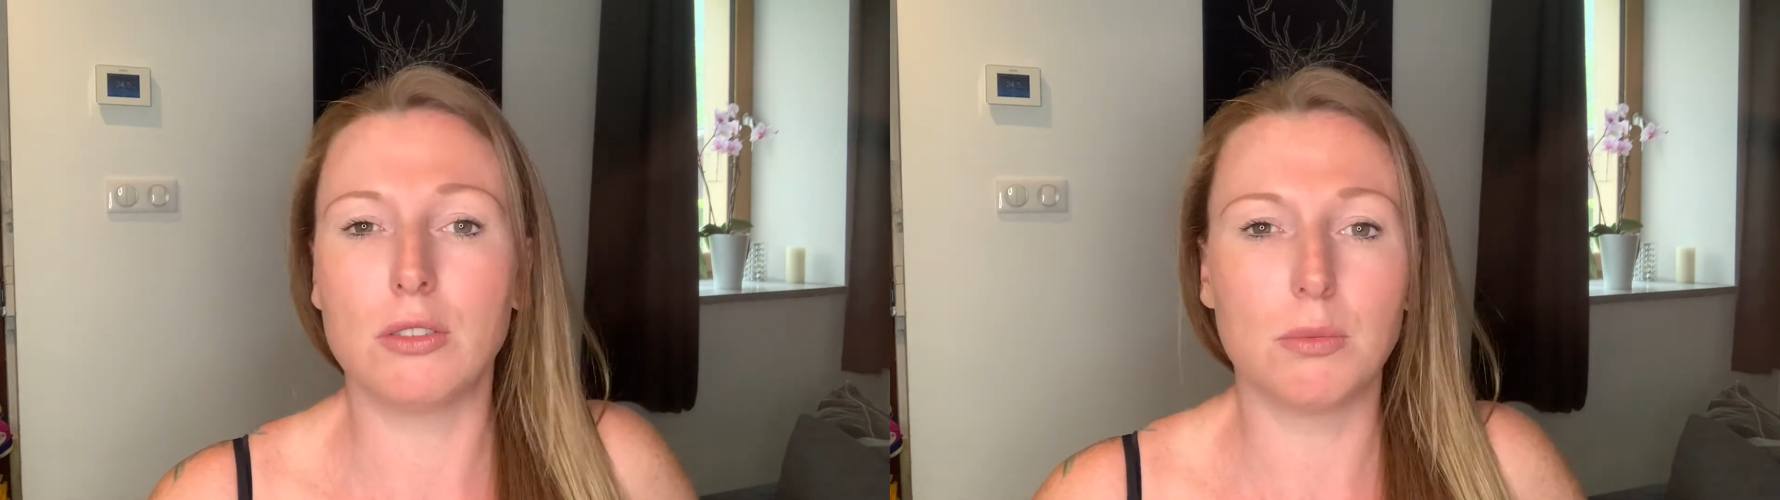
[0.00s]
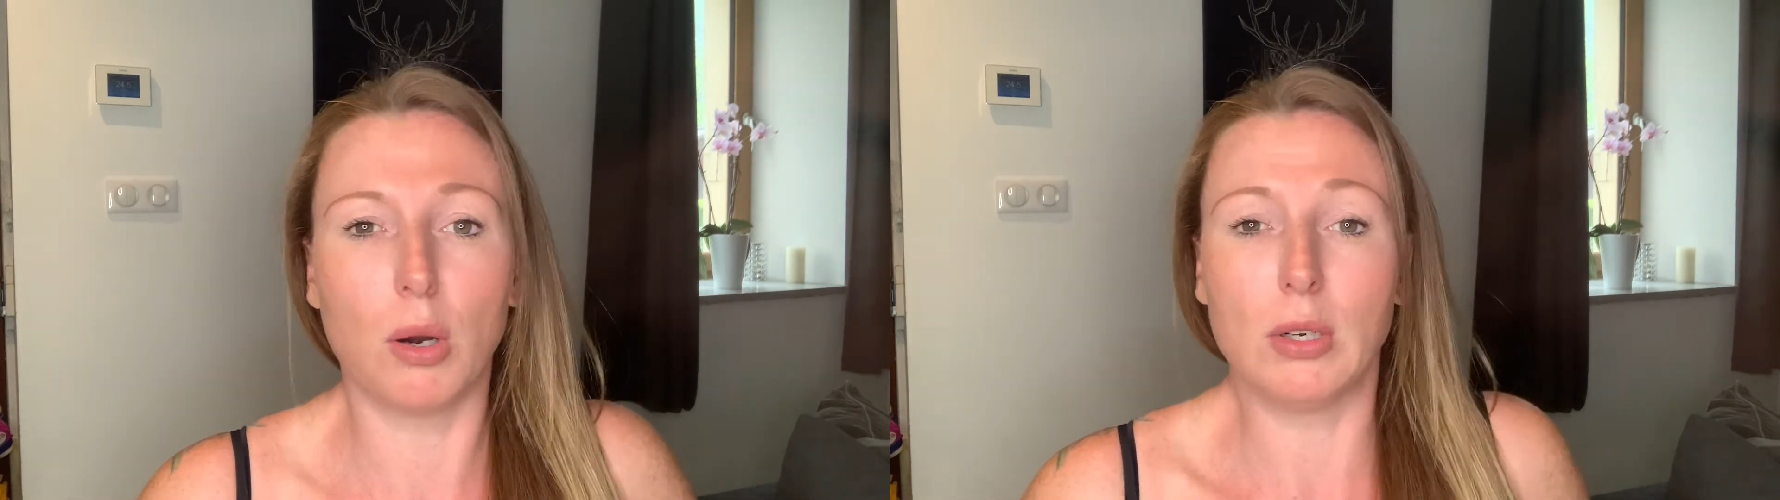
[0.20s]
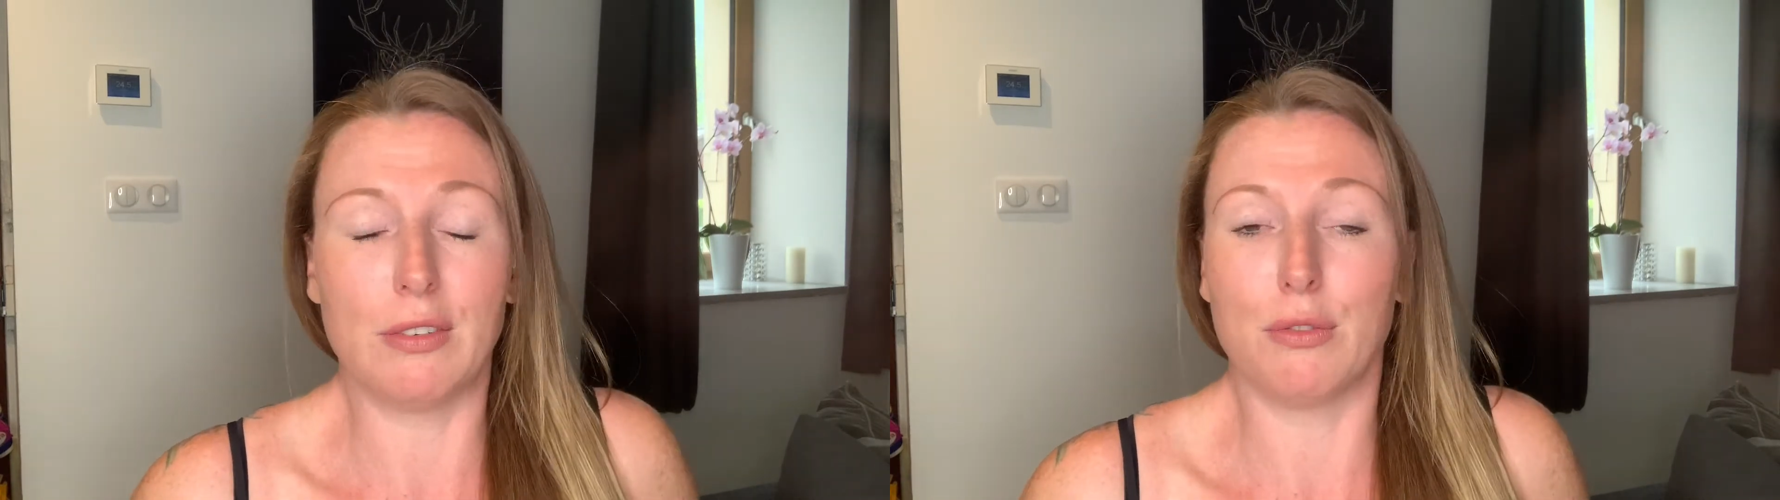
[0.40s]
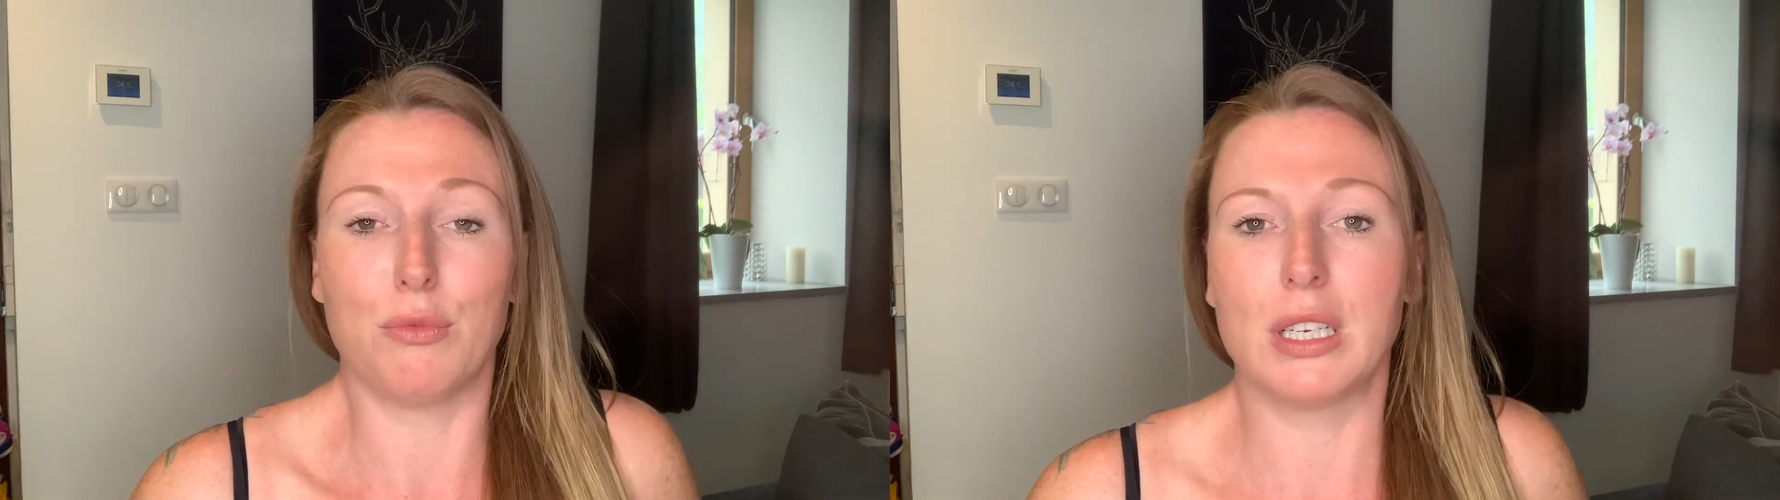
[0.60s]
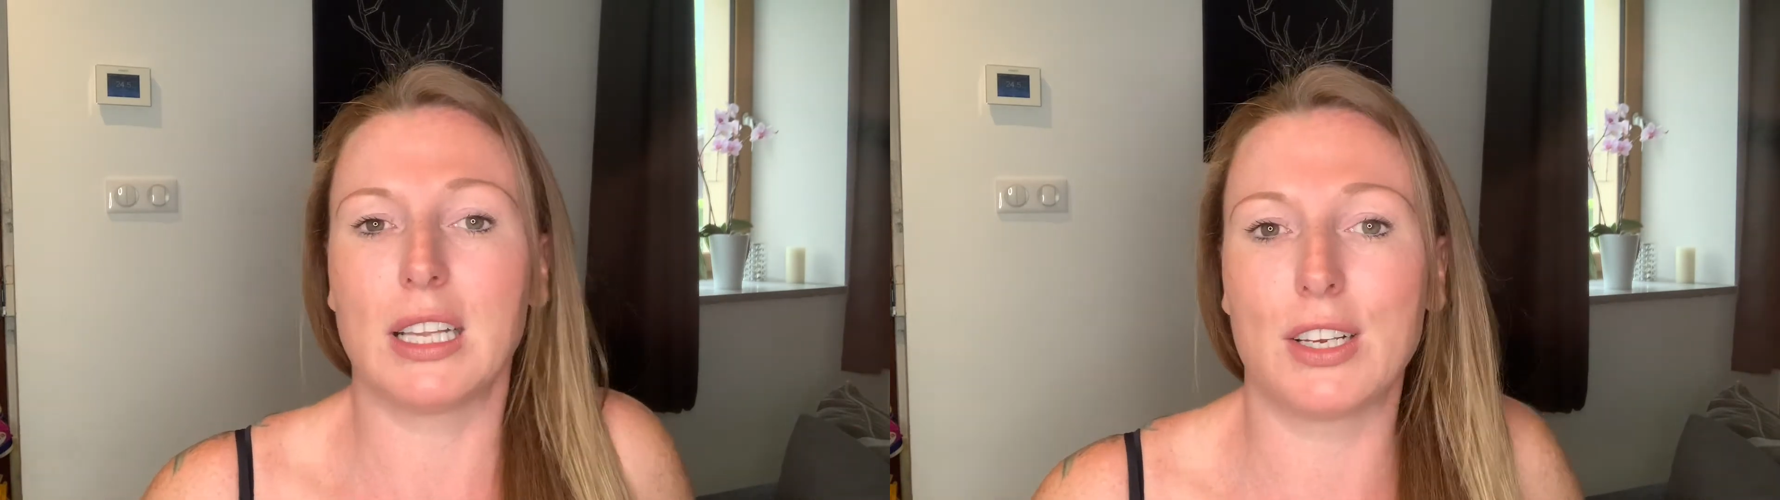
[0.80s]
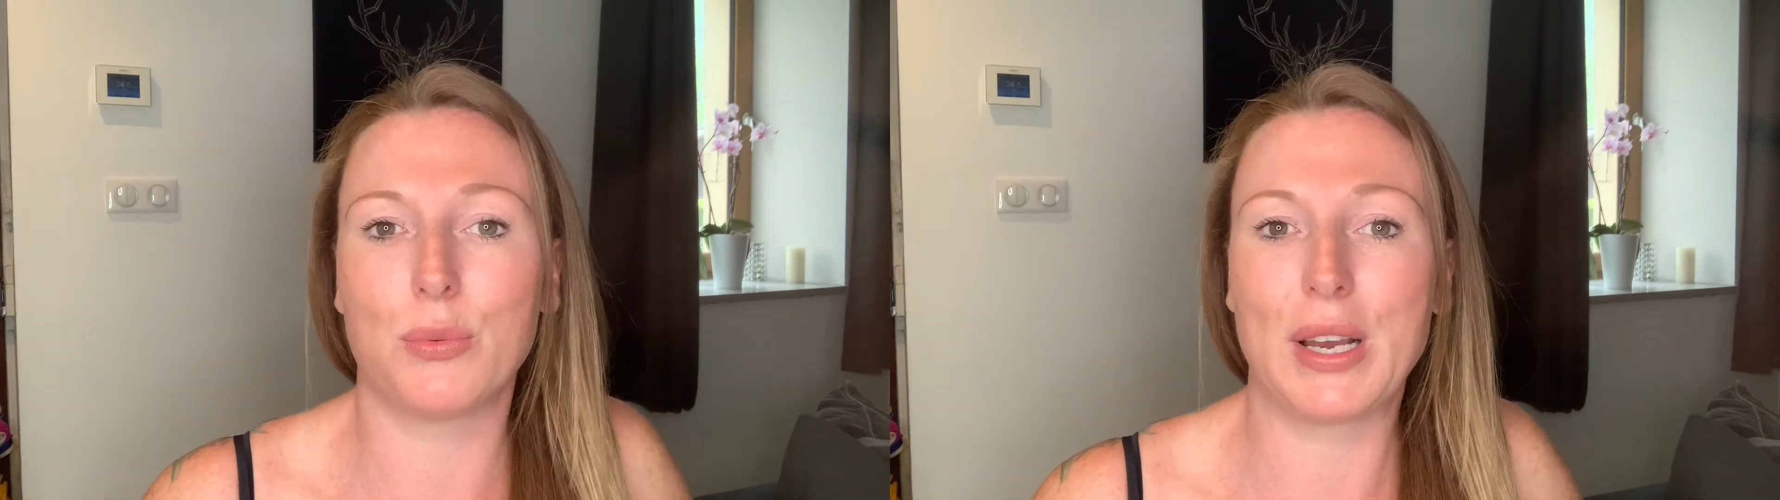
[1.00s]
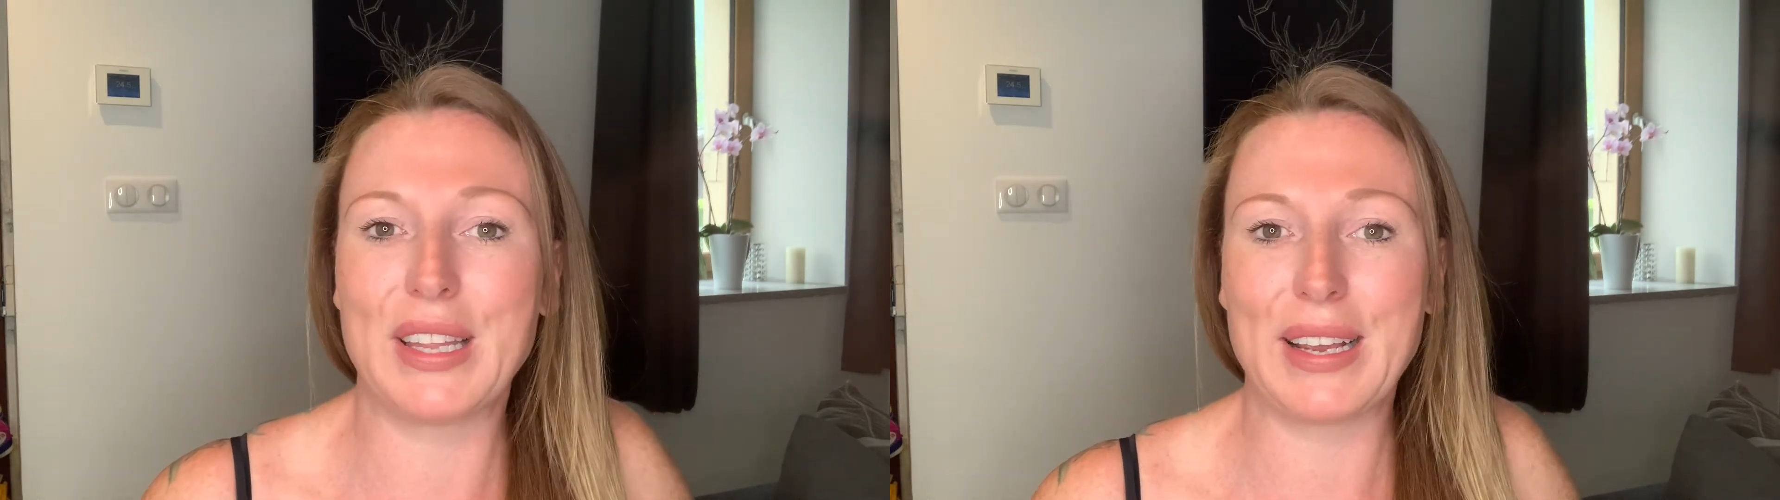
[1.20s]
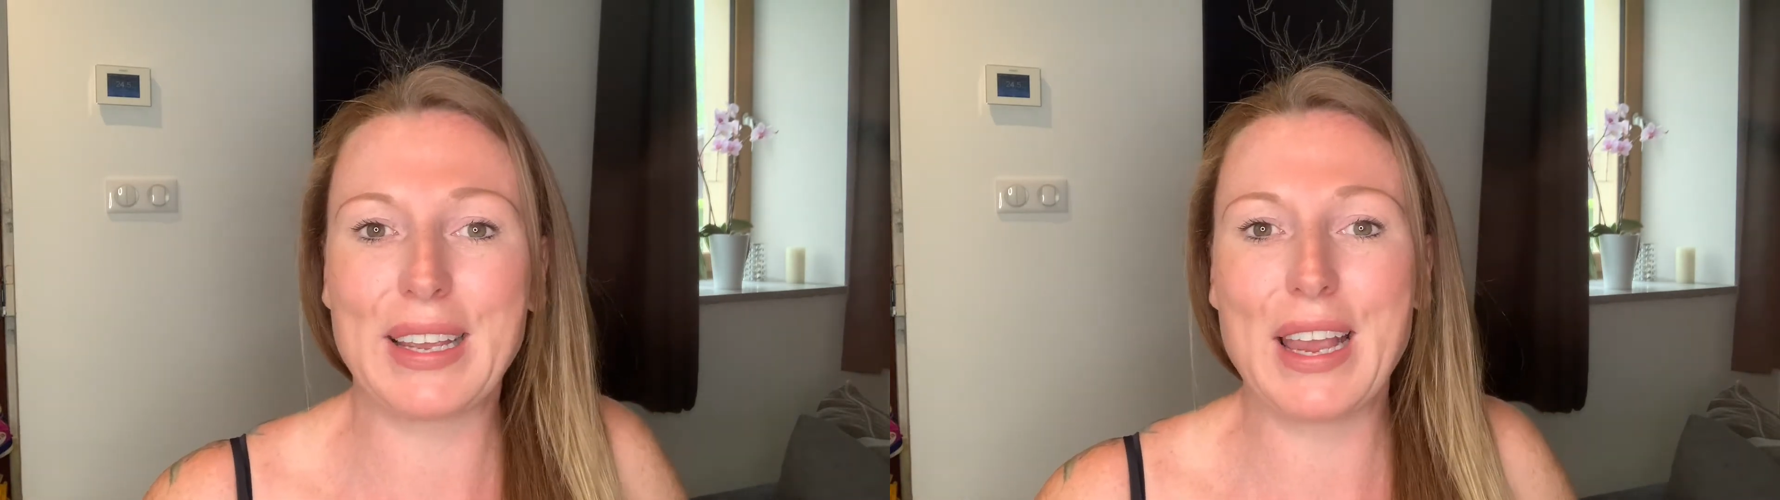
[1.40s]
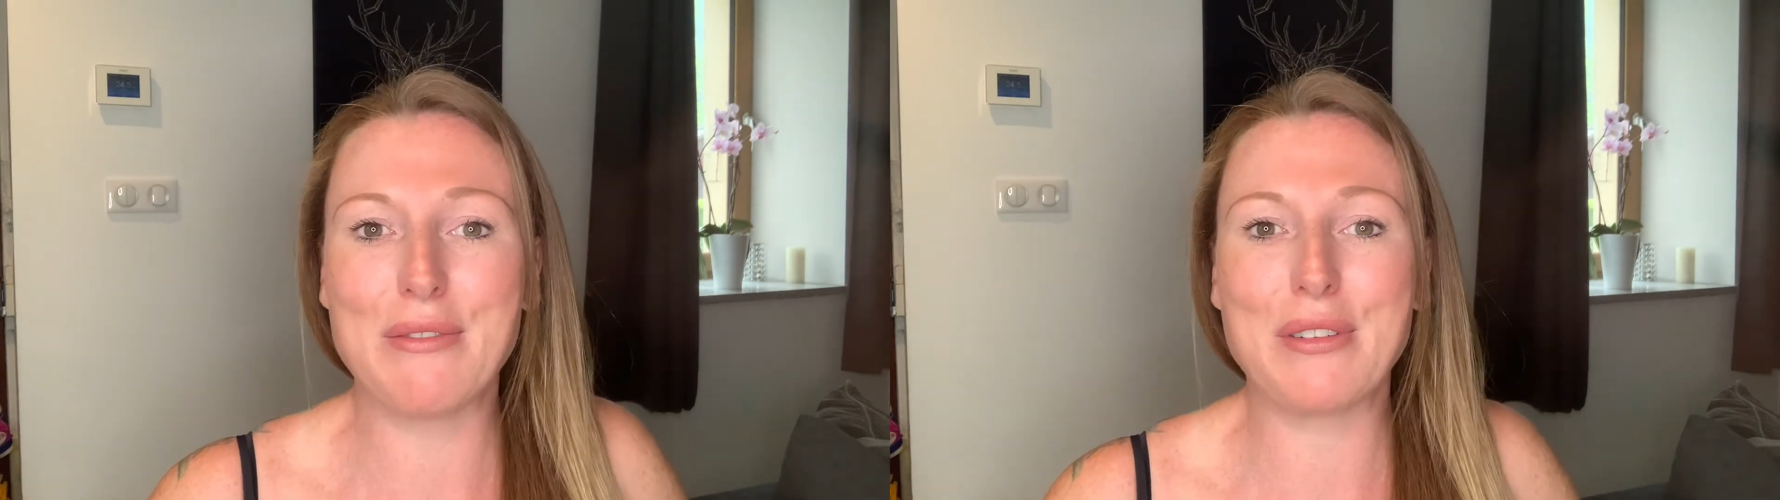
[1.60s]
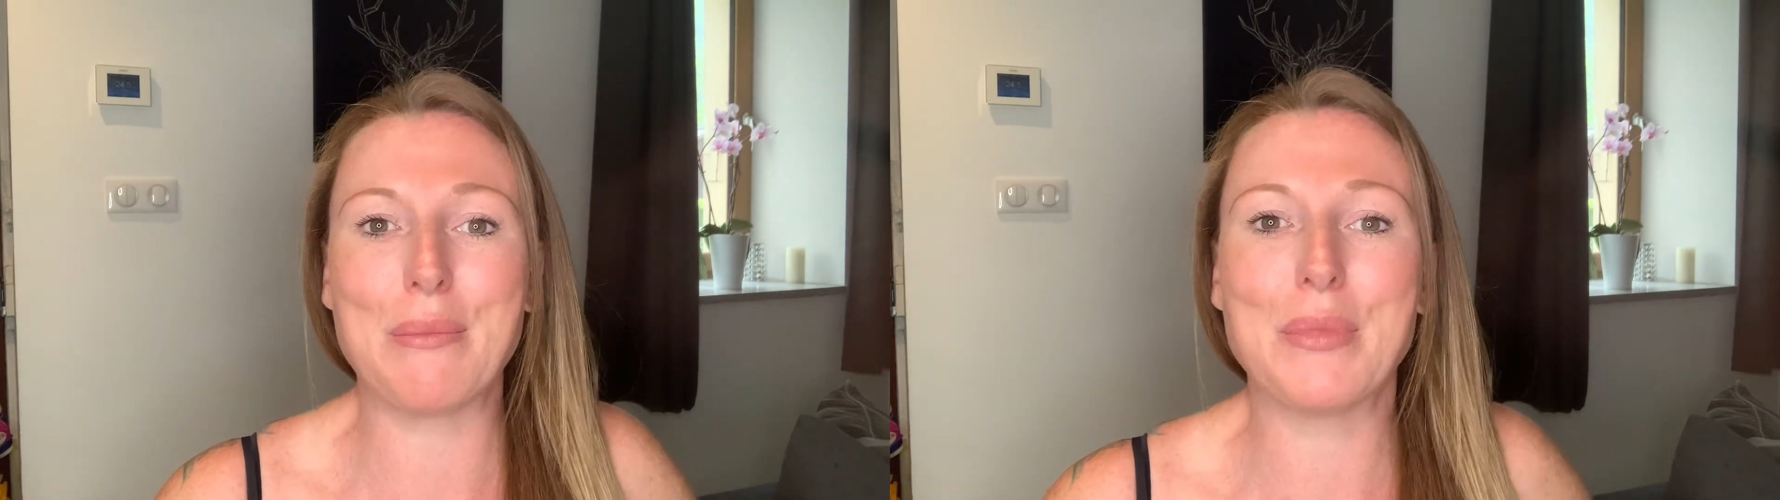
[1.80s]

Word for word: won't even realize where that came from.